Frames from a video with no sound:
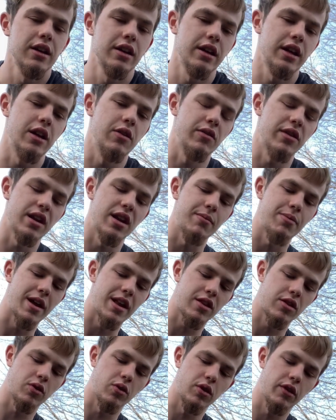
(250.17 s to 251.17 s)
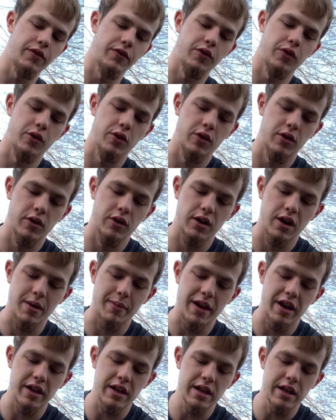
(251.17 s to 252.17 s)
He was in a pet store for
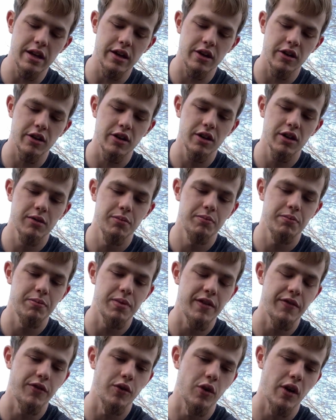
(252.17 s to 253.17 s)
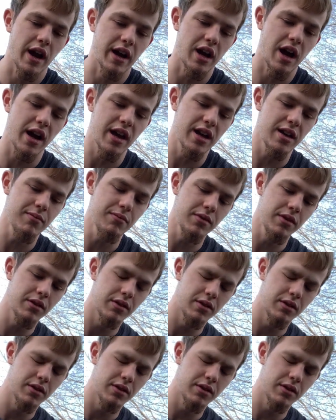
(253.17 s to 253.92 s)
about a year before I got him.